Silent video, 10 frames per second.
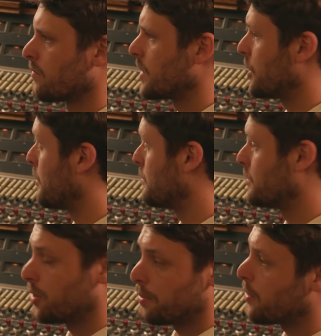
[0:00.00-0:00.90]
So
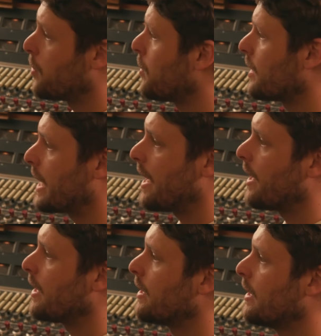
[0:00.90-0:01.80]
super cool
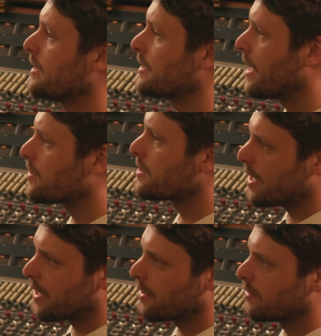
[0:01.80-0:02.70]
again, sounds
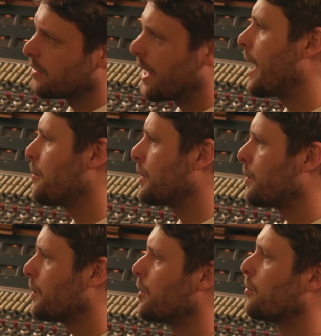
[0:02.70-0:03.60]
like the amp in
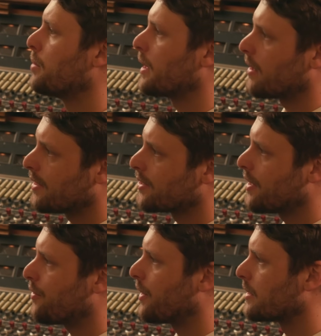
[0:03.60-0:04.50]
the room, but a little
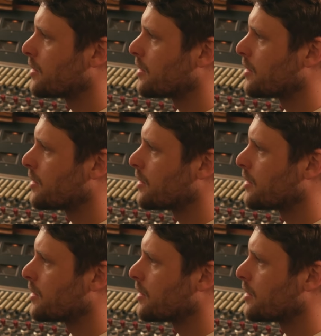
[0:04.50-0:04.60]
different.